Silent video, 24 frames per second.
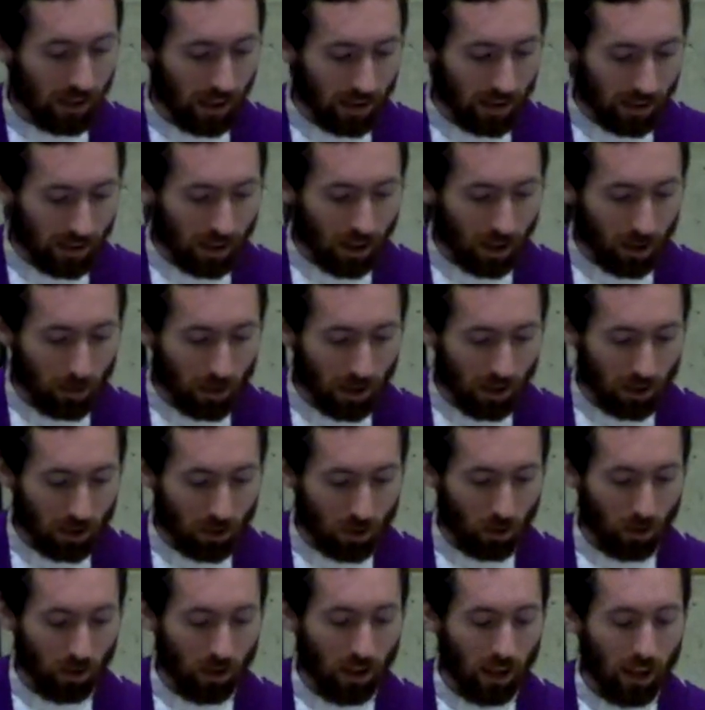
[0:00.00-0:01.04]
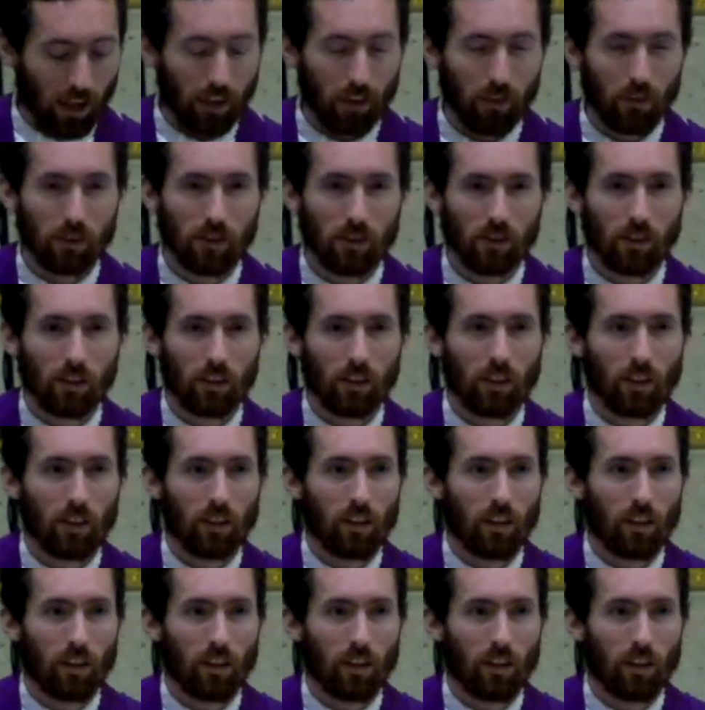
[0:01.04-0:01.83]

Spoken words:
daily coming into our lives,